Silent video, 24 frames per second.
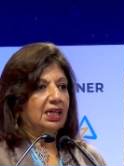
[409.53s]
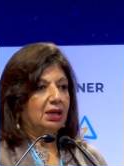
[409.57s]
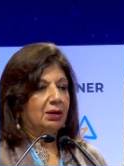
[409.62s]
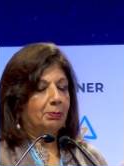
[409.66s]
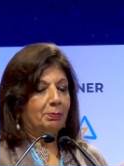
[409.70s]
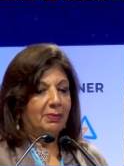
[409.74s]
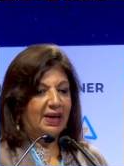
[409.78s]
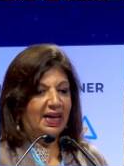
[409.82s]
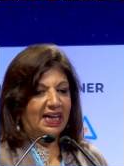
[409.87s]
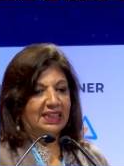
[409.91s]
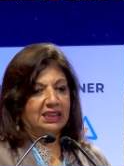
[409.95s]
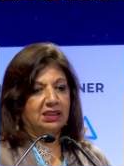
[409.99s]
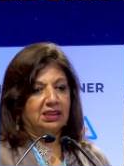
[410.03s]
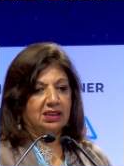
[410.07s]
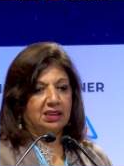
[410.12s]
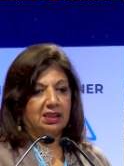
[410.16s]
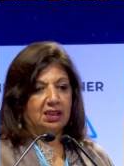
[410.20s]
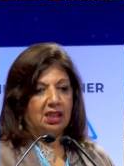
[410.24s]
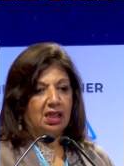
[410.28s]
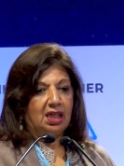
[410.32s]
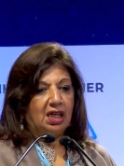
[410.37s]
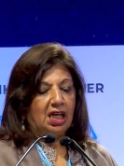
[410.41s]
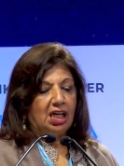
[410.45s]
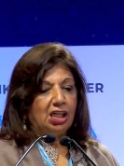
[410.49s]
manner.
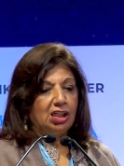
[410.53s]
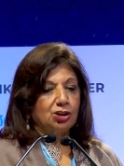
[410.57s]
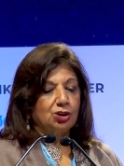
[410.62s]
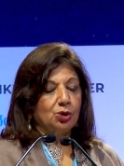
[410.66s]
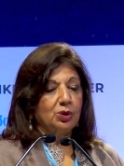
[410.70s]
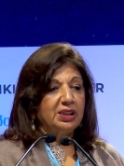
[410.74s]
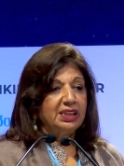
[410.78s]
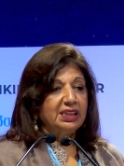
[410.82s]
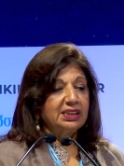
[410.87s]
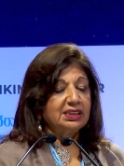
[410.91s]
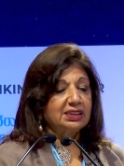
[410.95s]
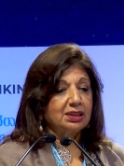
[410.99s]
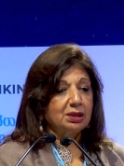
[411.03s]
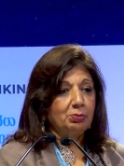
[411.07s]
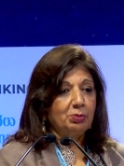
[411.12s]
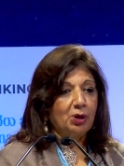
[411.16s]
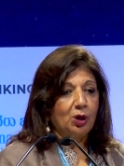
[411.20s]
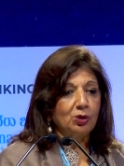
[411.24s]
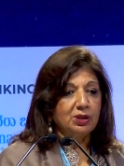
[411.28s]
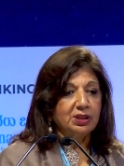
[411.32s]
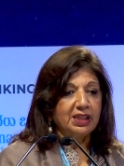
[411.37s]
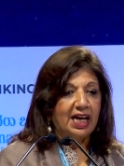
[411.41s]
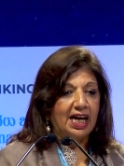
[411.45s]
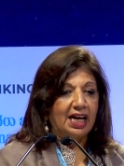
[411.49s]
So it's
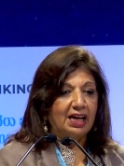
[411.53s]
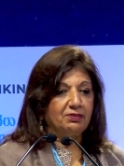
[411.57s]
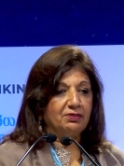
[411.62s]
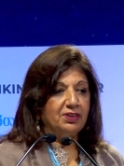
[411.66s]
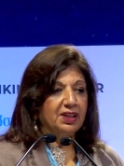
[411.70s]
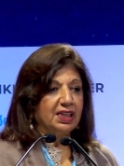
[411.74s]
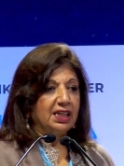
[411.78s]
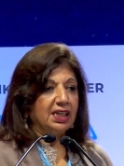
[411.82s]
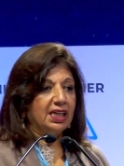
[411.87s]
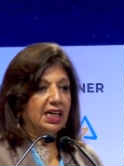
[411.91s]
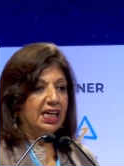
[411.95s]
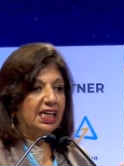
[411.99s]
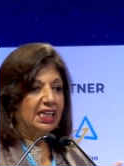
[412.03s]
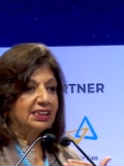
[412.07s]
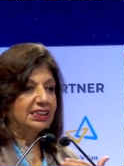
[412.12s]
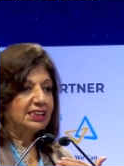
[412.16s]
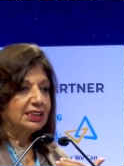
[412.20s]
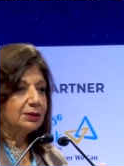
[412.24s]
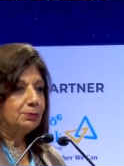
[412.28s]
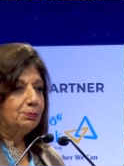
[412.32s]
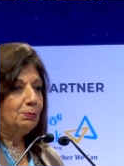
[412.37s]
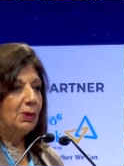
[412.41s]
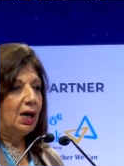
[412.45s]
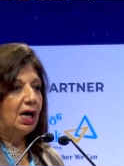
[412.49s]
about having a
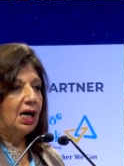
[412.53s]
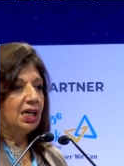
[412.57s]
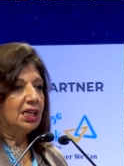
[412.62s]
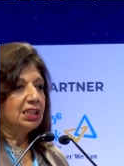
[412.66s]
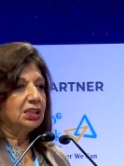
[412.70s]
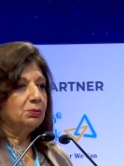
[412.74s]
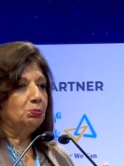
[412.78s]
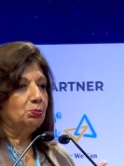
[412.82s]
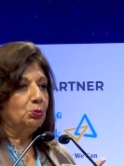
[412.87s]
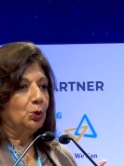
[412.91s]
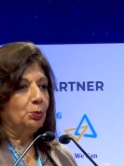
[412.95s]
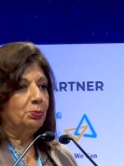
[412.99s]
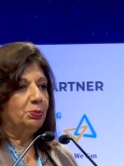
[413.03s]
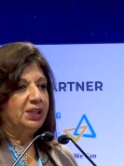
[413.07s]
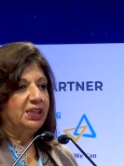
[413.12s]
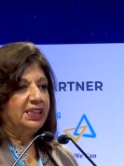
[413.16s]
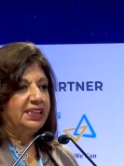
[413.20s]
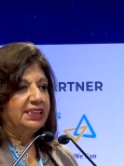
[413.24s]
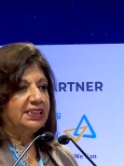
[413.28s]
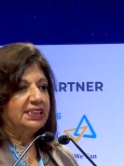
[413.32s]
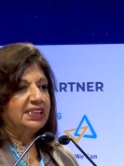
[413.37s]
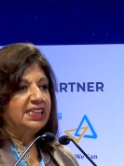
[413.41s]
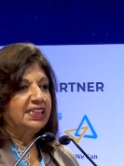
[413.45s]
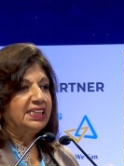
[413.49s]
smart
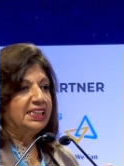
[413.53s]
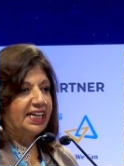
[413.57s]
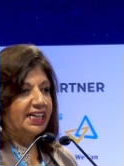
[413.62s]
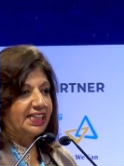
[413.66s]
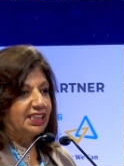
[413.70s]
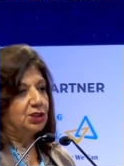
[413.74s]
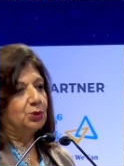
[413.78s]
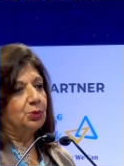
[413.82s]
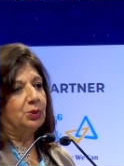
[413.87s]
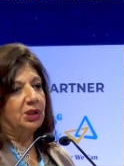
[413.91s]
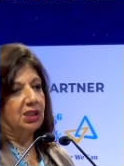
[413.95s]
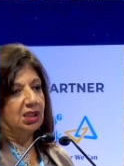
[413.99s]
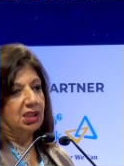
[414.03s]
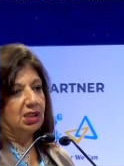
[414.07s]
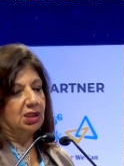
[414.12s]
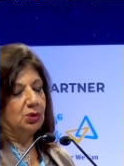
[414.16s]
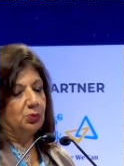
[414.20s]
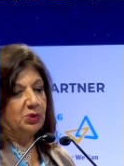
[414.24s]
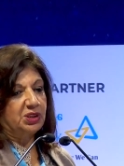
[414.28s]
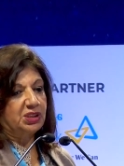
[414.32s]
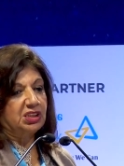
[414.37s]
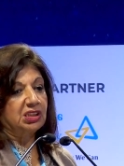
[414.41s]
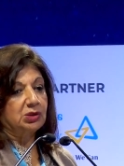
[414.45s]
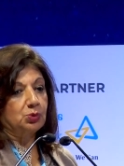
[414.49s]
mobility network,
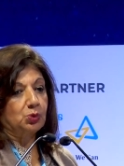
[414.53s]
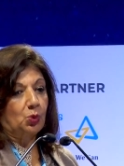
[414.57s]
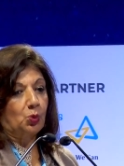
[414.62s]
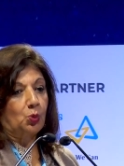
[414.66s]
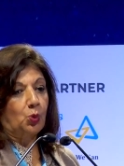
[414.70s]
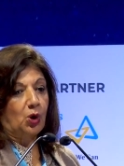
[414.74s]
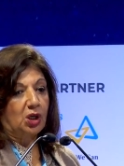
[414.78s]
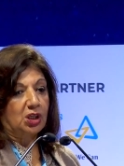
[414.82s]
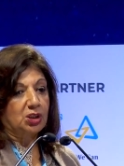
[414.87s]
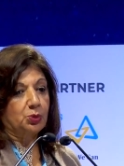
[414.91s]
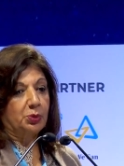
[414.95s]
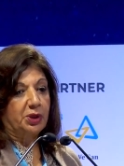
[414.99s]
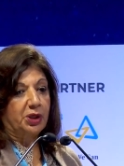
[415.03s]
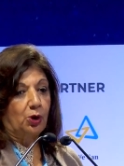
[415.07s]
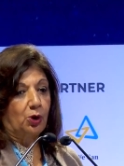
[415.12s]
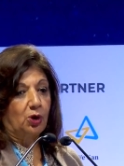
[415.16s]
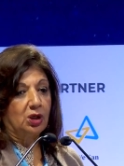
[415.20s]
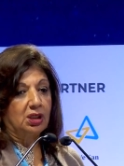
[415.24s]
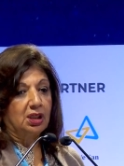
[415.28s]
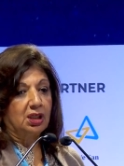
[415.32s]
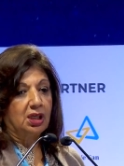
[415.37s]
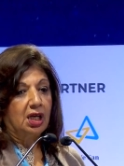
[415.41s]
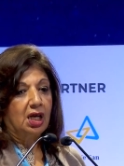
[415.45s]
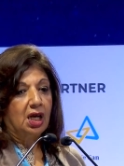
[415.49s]
which is what we
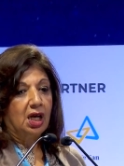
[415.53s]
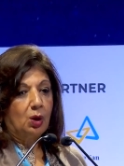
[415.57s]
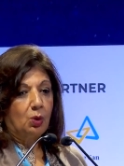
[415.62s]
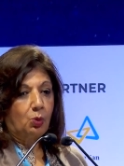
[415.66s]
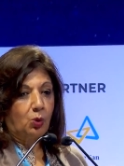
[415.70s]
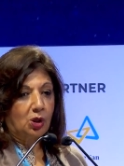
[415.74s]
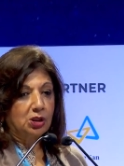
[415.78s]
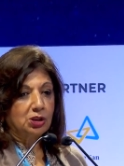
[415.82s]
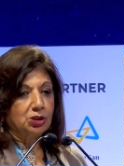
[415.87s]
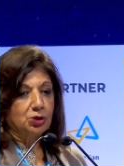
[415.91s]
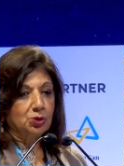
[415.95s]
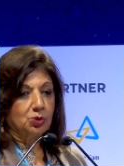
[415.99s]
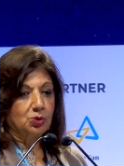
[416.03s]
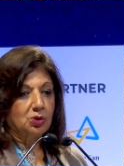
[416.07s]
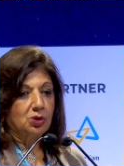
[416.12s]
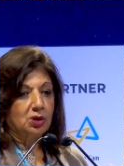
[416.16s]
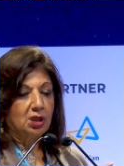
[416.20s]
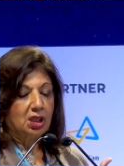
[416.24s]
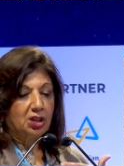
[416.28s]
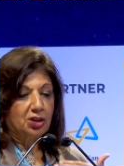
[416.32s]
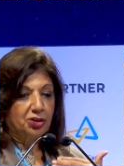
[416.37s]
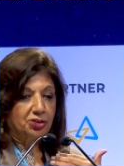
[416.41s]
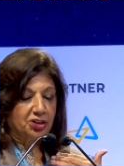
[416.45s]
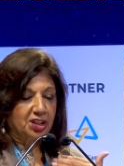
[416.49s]
all want to
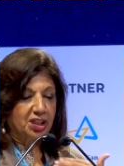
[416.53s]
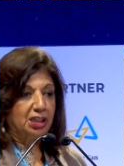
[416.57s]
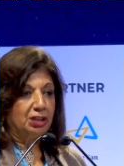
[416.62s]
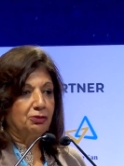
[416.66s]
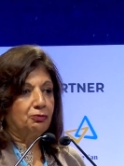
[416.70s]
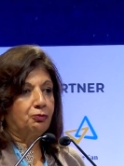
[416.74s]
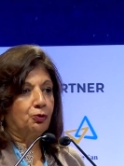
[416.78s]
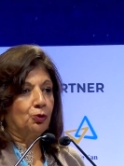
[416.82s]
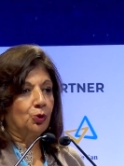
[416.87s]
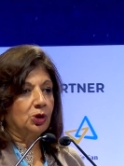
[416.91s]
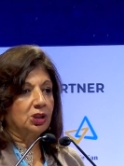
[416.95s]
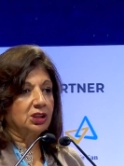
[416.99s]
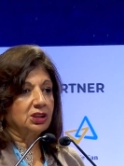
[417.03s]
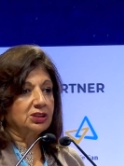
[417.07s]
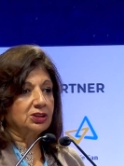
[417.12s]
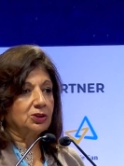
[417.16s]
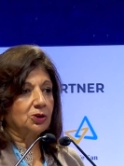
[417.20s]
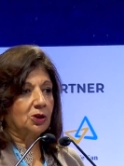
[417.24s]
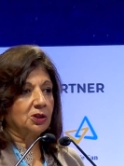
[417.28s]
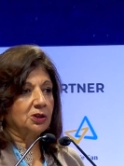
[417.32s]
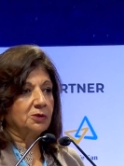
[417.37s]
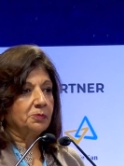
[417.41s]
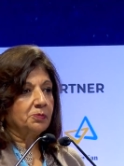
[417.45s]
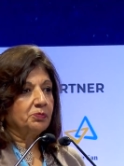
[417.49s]
really focus
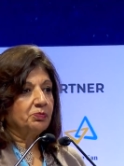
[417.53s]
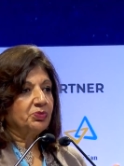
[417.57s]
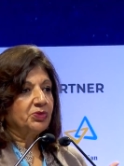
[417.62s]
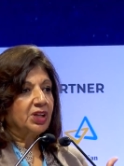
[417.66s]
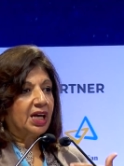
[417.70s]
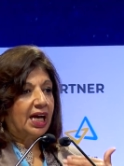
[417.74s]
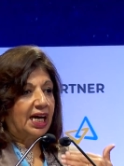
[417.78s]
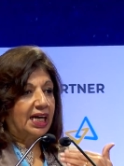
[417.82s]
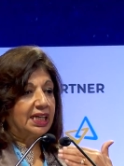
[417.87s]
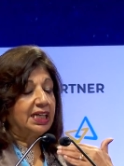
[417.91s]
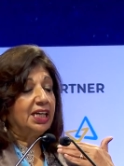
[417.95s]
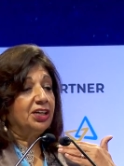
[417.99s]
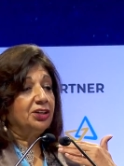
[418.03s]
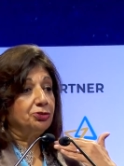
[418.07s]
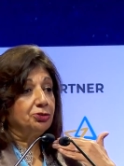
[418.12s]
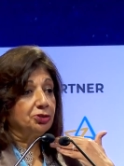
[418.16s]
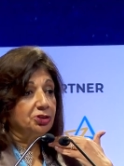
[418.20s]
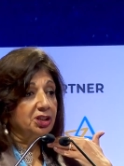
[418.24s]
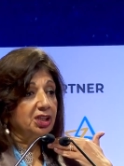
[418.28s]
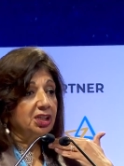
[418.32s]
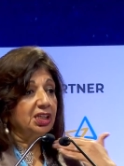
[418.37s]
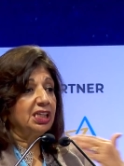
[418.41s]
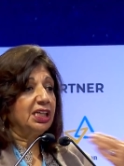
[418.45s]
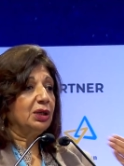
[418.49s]
on. And I
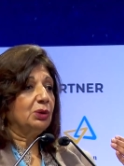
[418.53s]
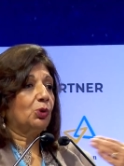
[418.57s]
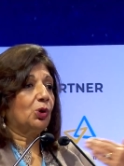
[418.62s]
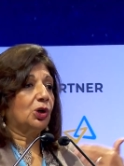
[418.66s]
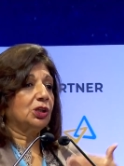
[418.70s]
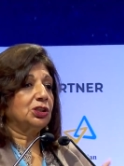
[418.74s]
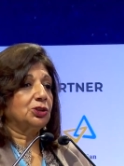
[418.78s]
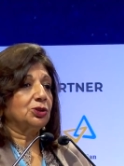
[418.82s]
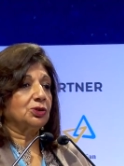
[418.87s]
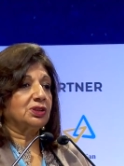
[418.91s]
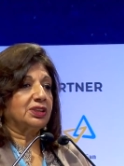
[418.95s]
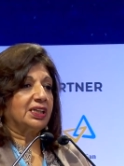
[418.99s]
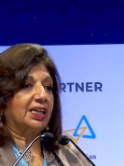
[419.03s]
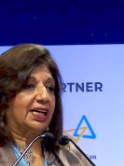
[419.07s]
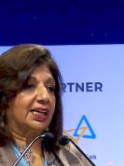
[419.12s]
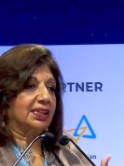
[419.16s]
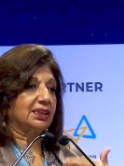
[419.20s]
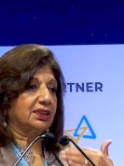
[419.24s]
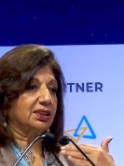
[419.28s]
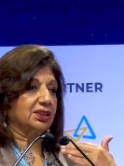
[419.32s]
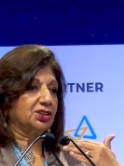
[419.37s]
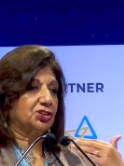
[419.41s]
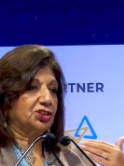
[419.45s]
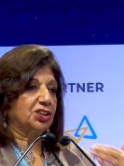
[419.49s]
really want to
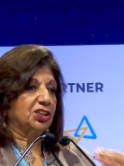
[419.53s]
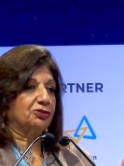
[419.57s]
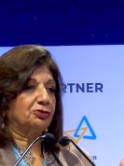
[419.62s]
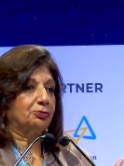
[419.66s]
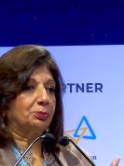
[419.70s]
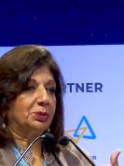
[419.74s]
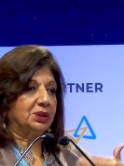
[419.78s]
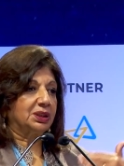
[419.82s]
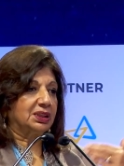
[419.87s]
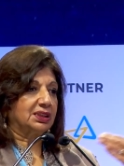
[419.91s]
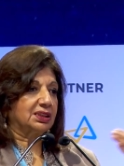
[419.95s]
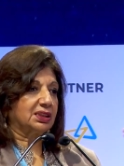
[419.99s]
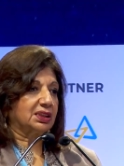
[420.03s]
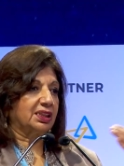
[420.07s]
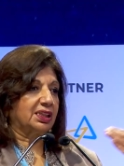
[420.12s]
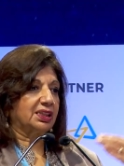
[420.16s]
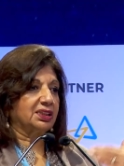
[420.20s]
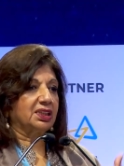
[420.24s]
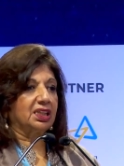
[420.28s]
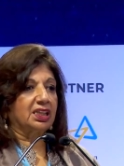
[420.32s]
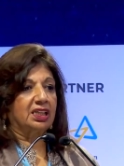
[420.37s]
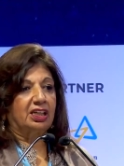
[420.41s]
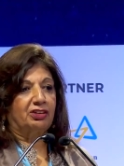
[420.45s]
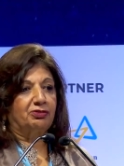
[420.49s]
thank the Chief Minister and
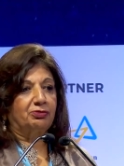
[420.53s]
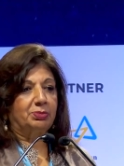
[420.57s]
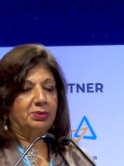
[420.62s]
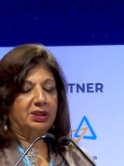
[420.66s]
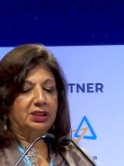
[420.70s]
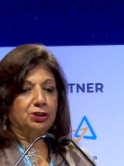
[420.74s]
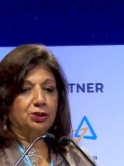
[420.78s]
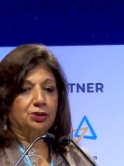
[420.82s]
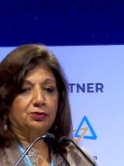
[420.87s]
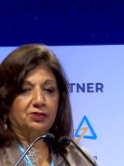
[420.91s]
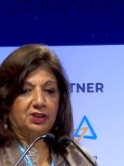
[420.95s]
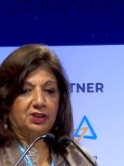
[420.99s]
the Government of